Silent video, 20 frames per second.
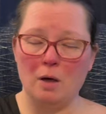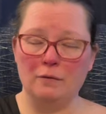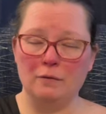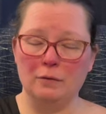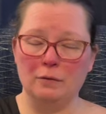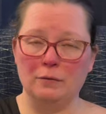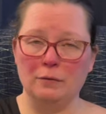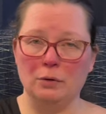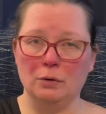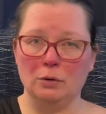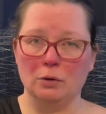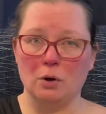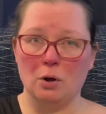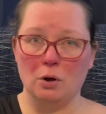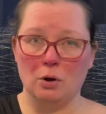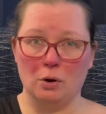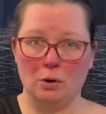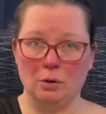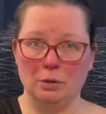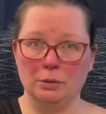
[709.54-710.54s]
of your
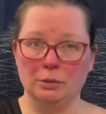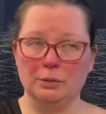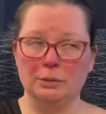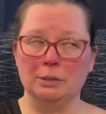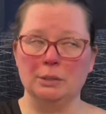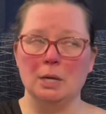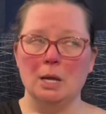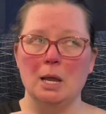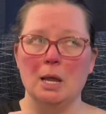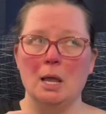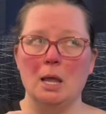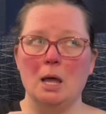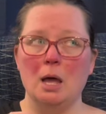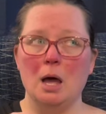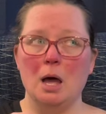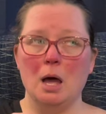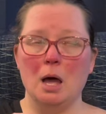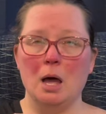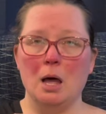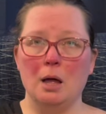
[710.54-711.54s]
cards,
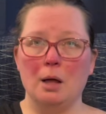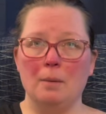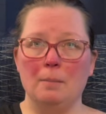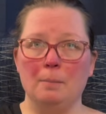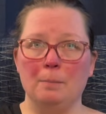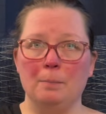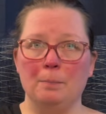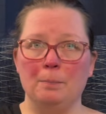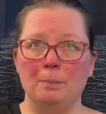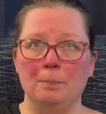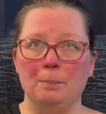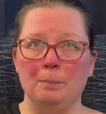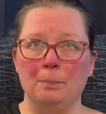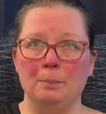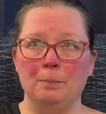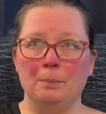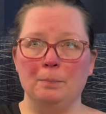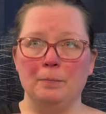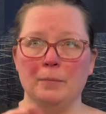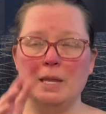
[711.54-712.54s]

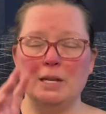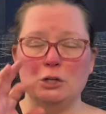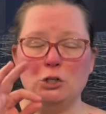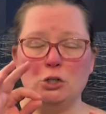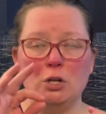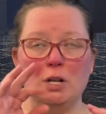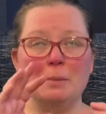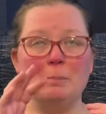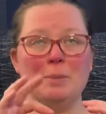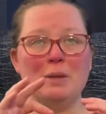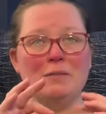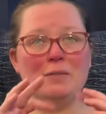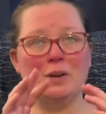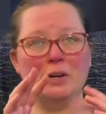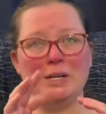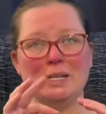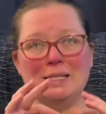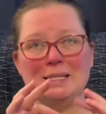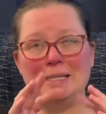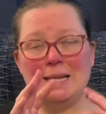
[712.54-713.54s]
they shouldn't be
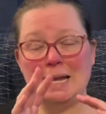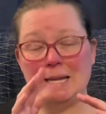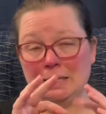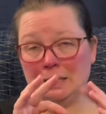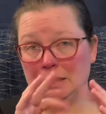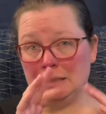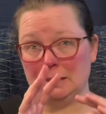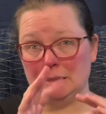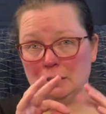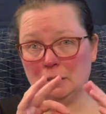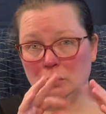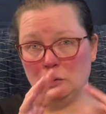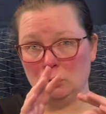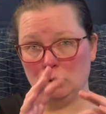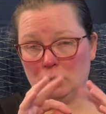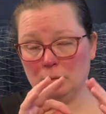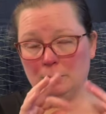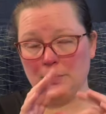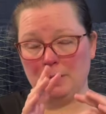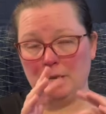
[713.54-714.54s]
very dense. You
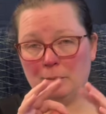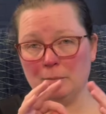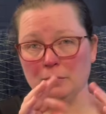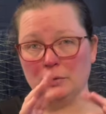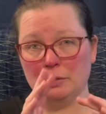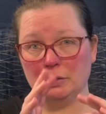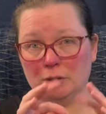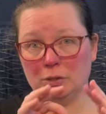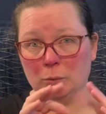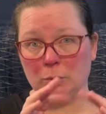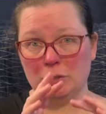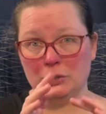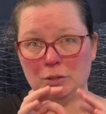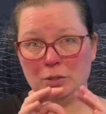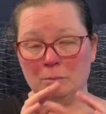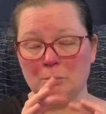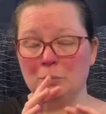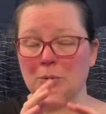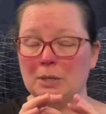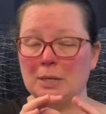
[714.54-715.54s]
should be able to squish
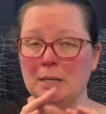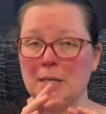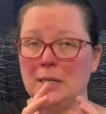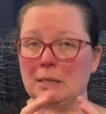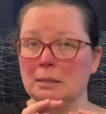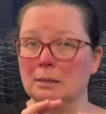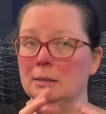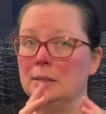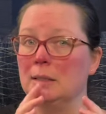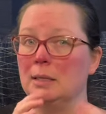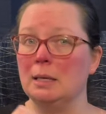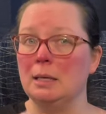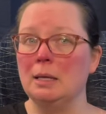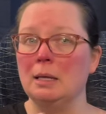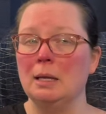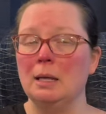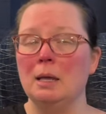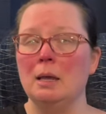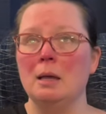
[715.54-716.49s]
them pretty easily.